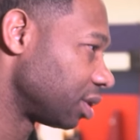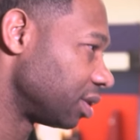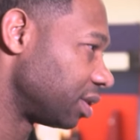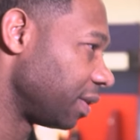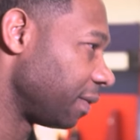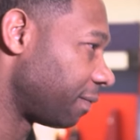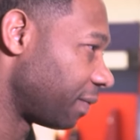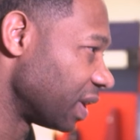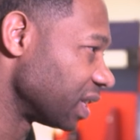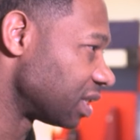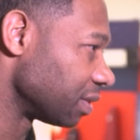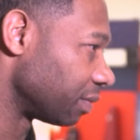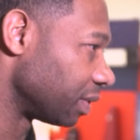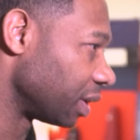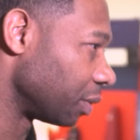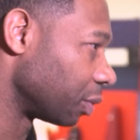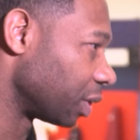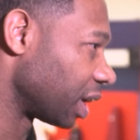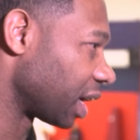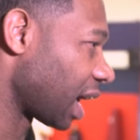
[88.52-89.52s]

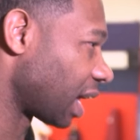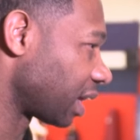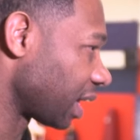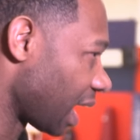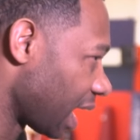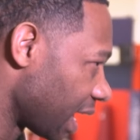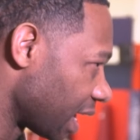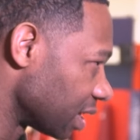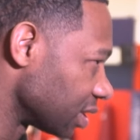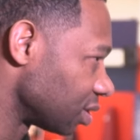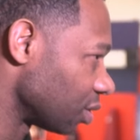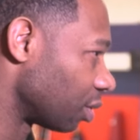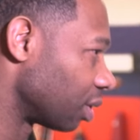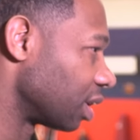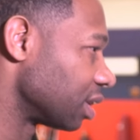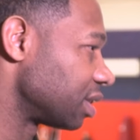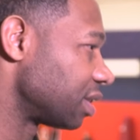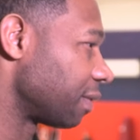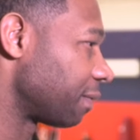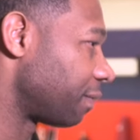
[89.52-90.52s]
defensively, when they got their hands
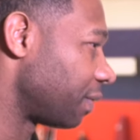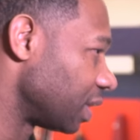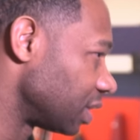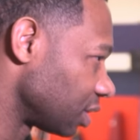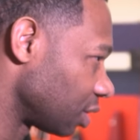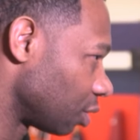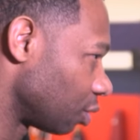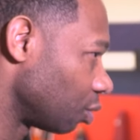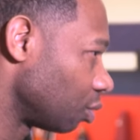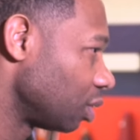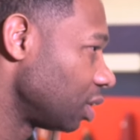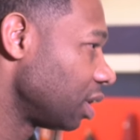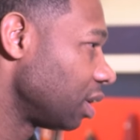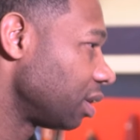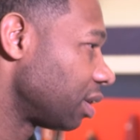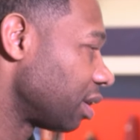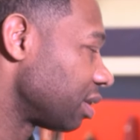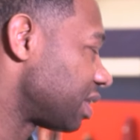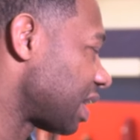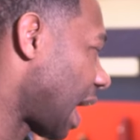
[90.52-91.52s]
on us, they're physical,
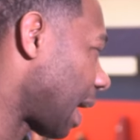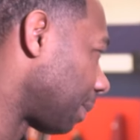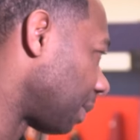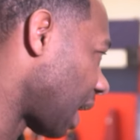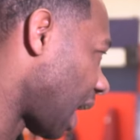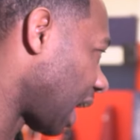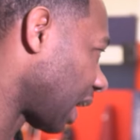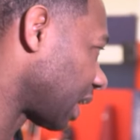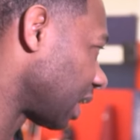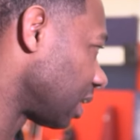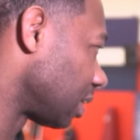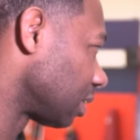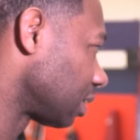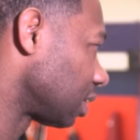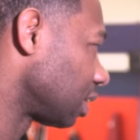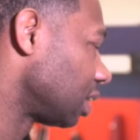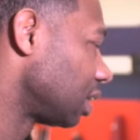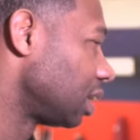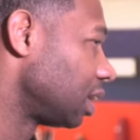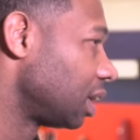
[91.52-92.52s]
they're top locking.
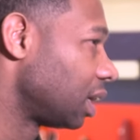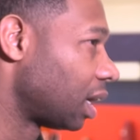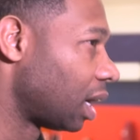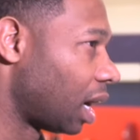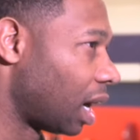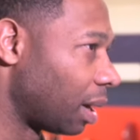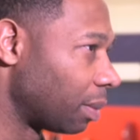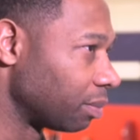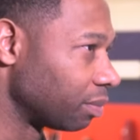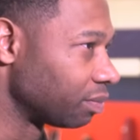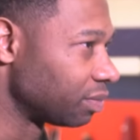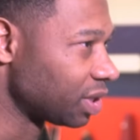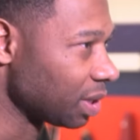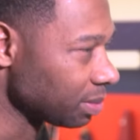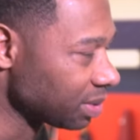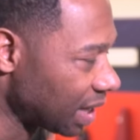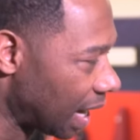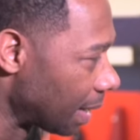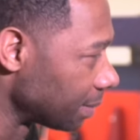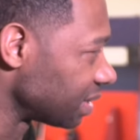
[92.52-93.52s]
Um,
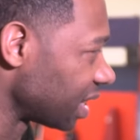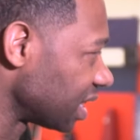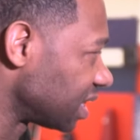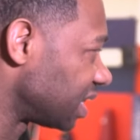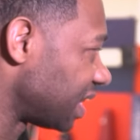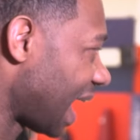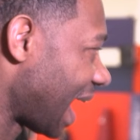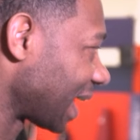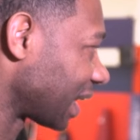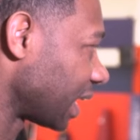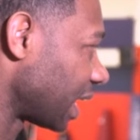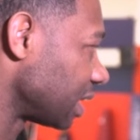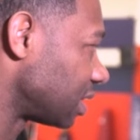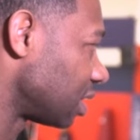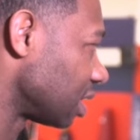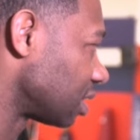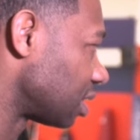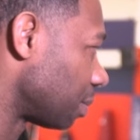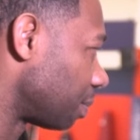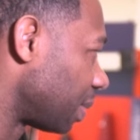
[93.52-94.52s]
sometimes that
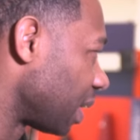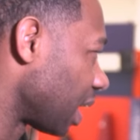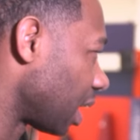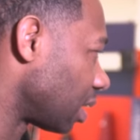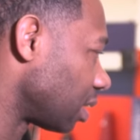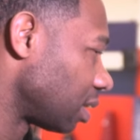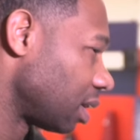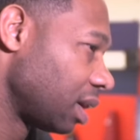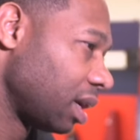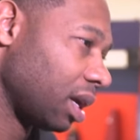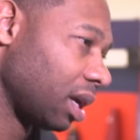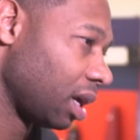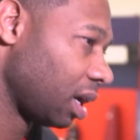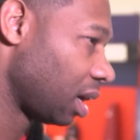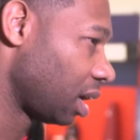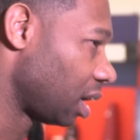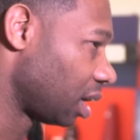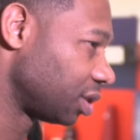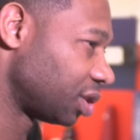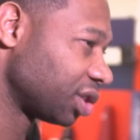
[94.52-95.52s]
stagnates us a bit.
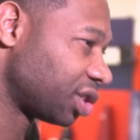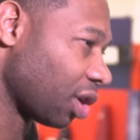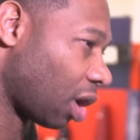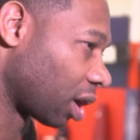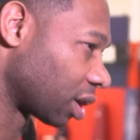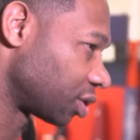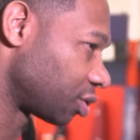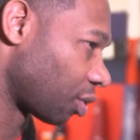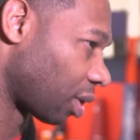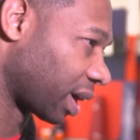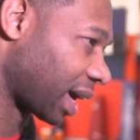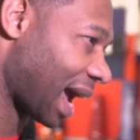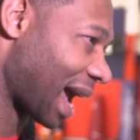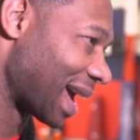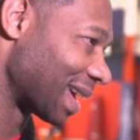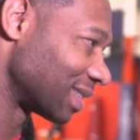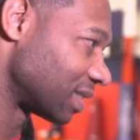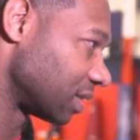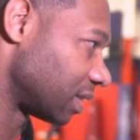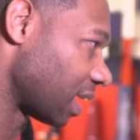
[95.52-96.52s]
And just talking to our
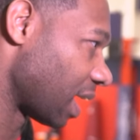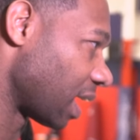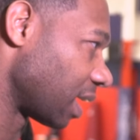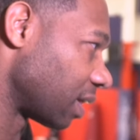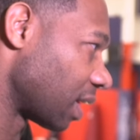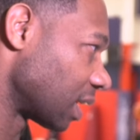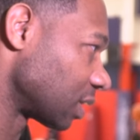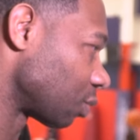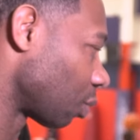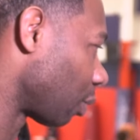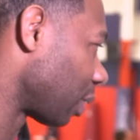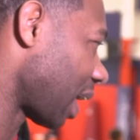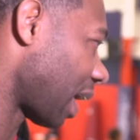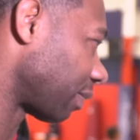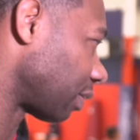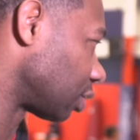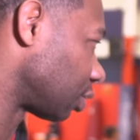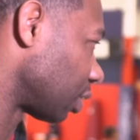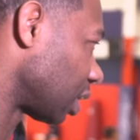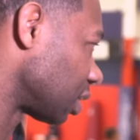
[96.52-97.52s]
guys today, that's when we
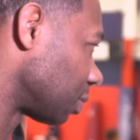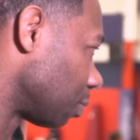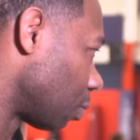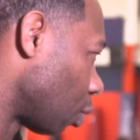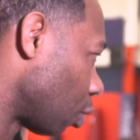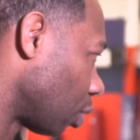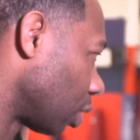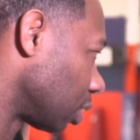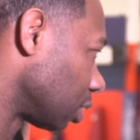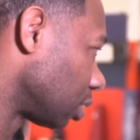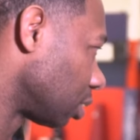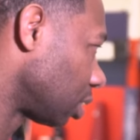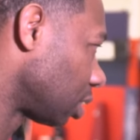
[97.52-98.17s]
have to trust more.